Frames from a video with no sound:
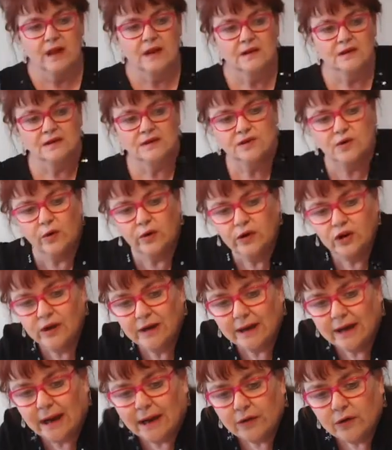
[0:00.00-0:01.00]
So you
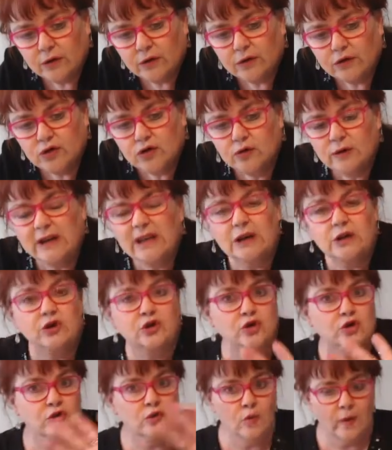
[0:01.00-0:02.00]
can either do
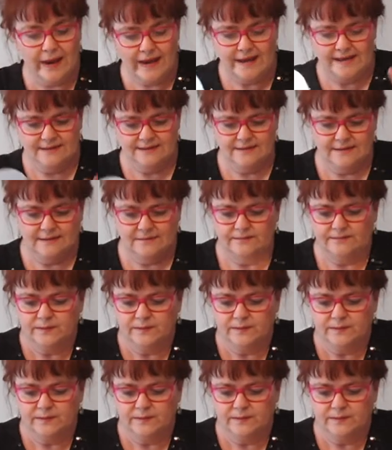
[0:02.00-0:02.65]
it 2 ways.